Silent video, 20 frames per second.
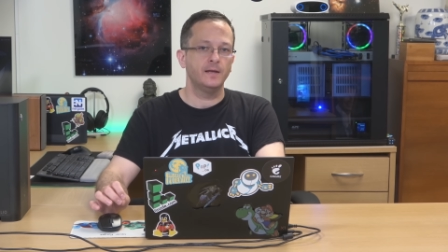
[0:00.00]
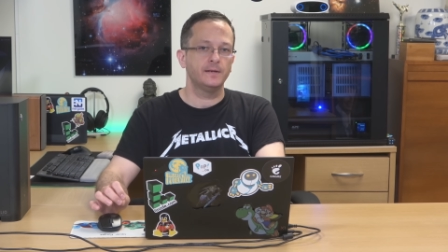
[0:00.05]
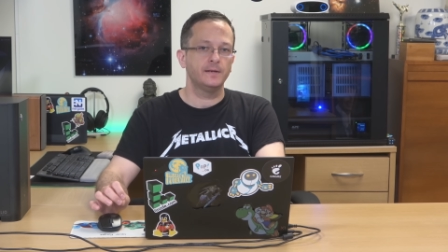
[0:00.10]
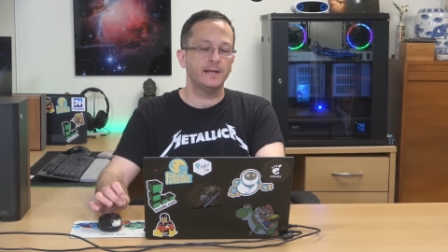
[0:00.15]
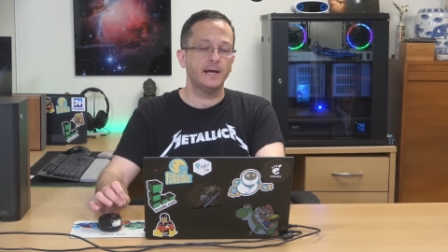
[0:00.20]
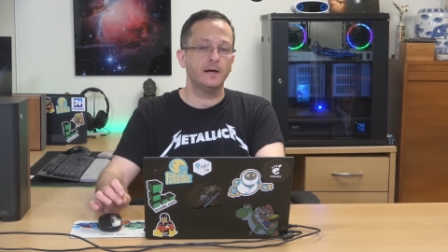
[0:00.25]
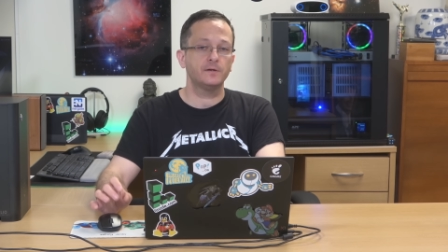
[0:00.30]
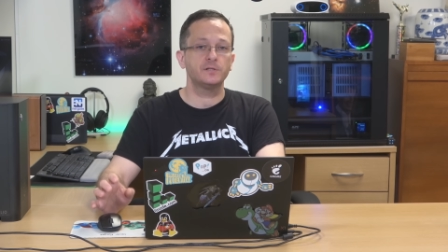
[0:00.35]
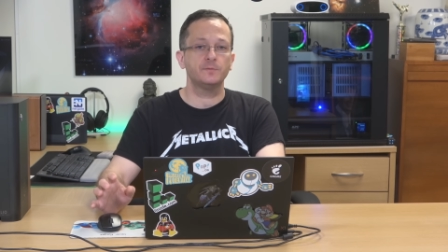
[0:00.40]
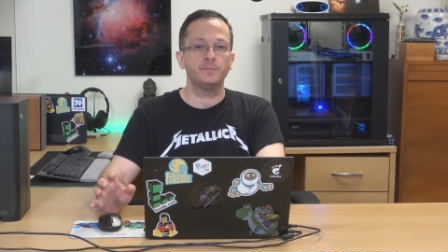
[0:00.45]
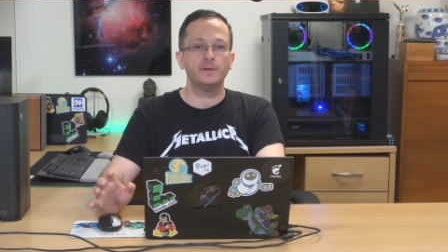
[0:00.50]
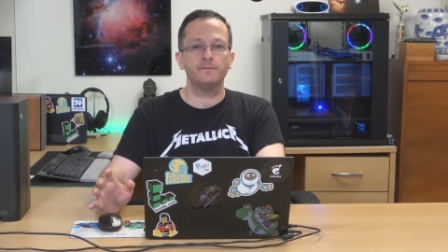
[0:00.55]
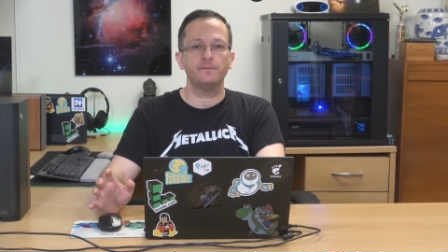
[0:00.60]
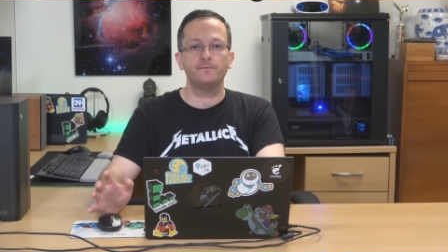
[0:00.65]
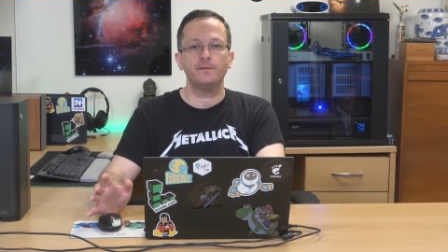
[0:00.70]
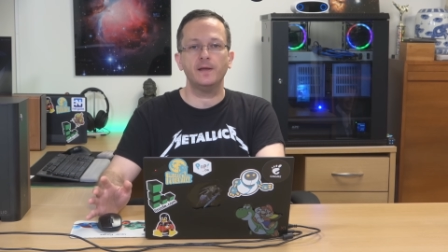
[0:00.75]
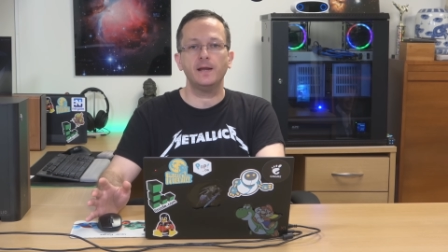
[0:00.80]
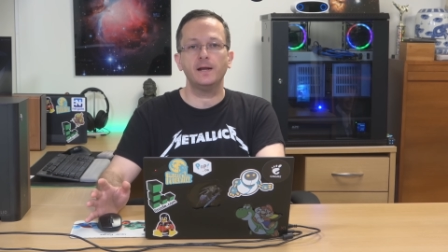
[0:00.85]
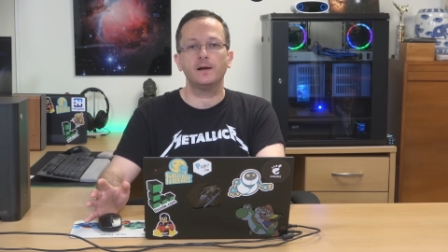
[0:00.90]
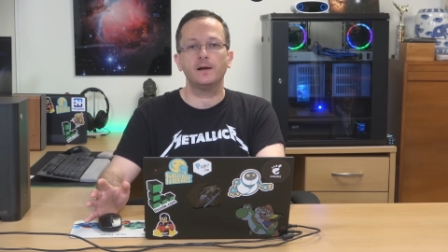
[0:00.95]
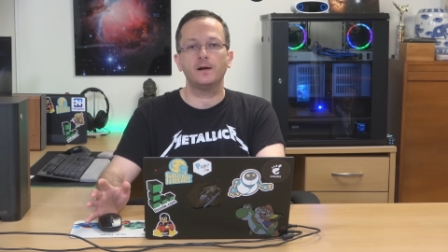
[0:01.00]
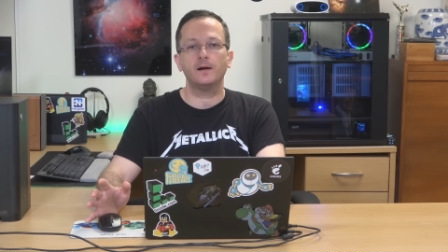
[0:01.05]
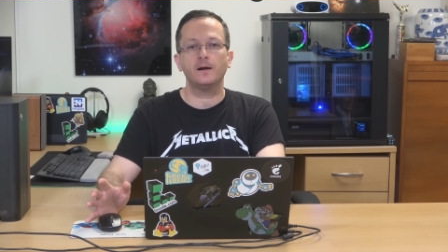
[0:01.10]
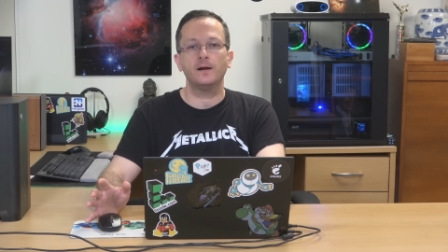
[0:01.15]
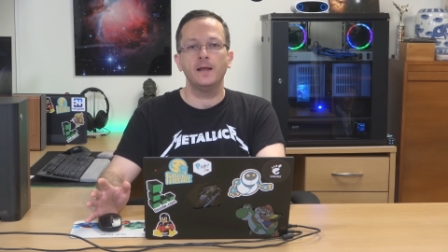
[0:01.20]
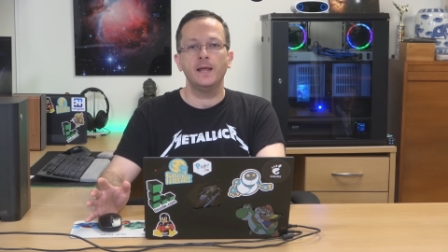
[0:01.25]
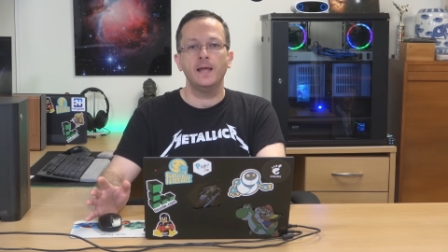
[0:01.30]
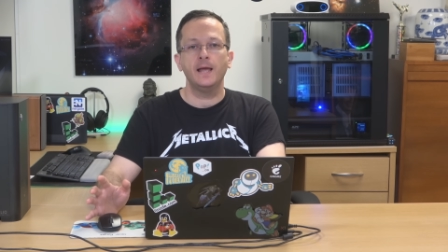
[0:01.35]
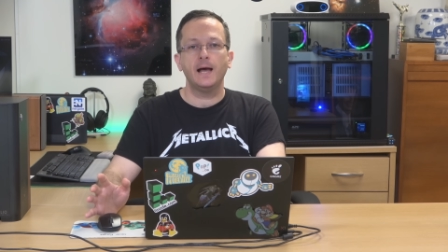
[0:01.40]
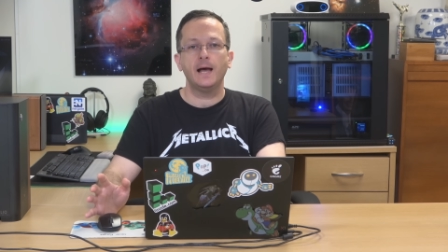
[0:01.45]
Now, to be fair,
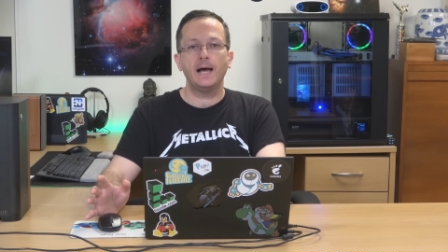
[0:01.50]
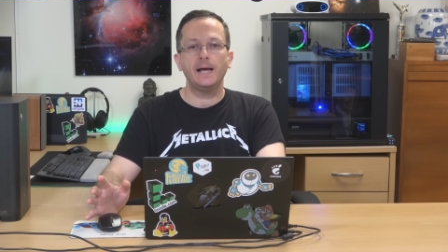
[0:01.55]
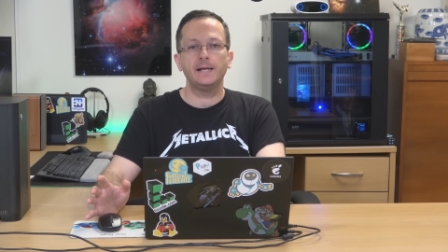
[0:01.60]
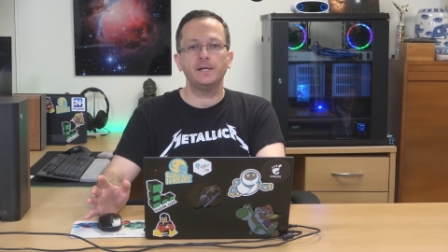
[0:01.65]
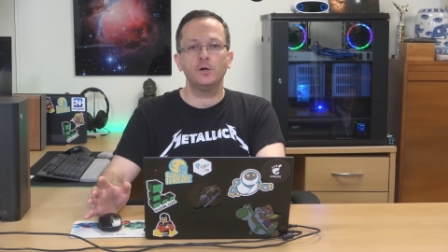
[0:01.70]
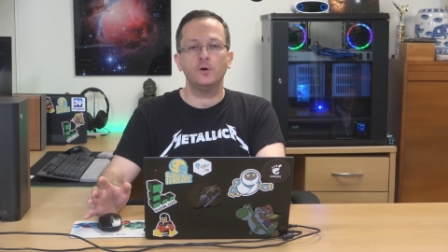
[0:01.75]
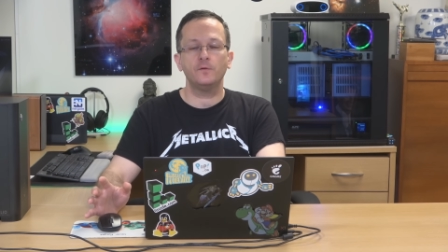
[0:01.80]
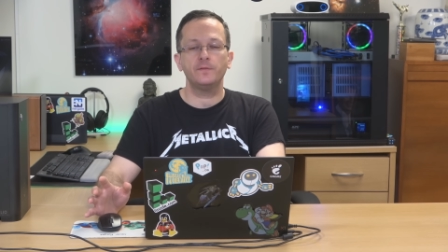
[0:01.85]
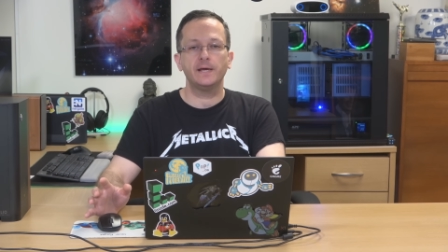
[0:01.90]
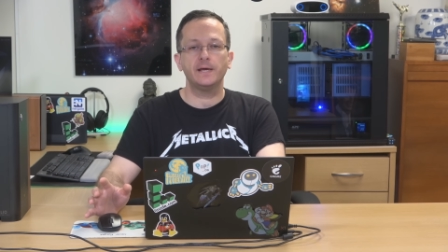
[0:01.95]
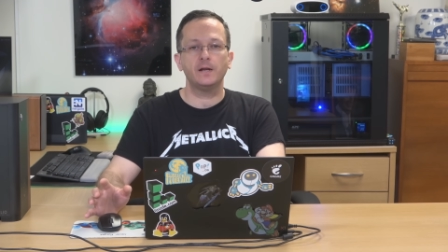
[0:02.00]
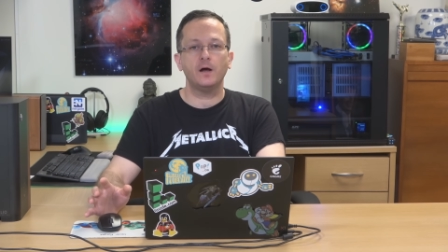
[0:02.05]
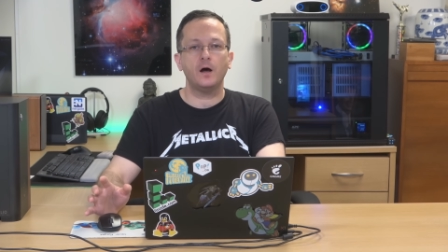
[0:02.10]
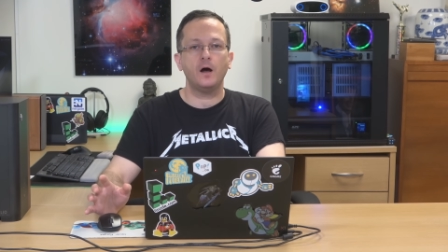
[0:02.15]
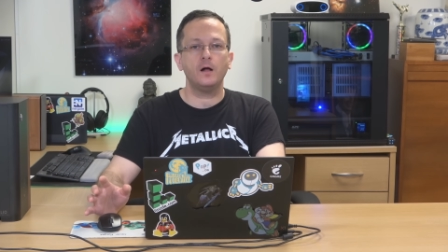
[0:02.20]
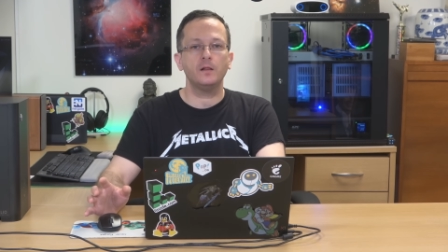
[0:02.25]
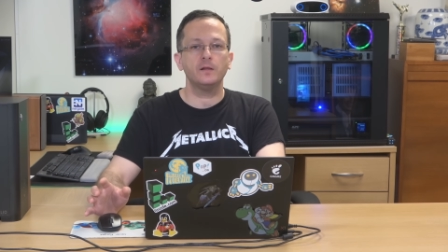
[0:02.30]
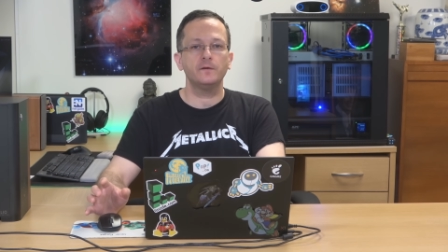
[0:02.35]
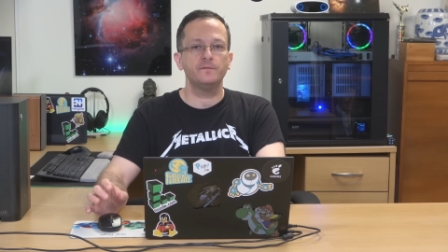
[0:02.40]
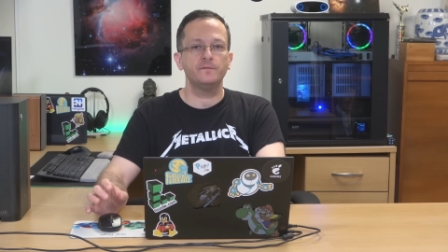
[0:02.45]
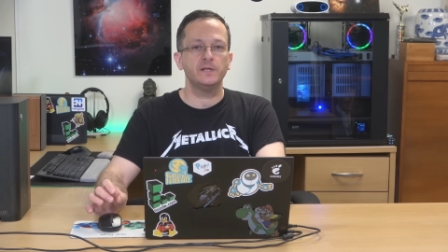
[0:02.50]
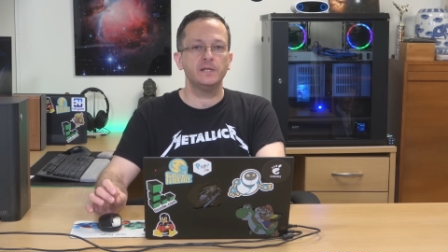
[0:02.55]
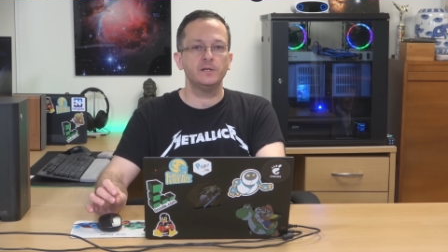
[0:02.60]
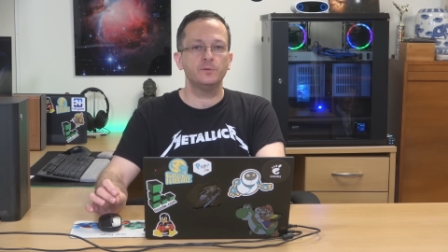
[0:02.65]
I know that all of the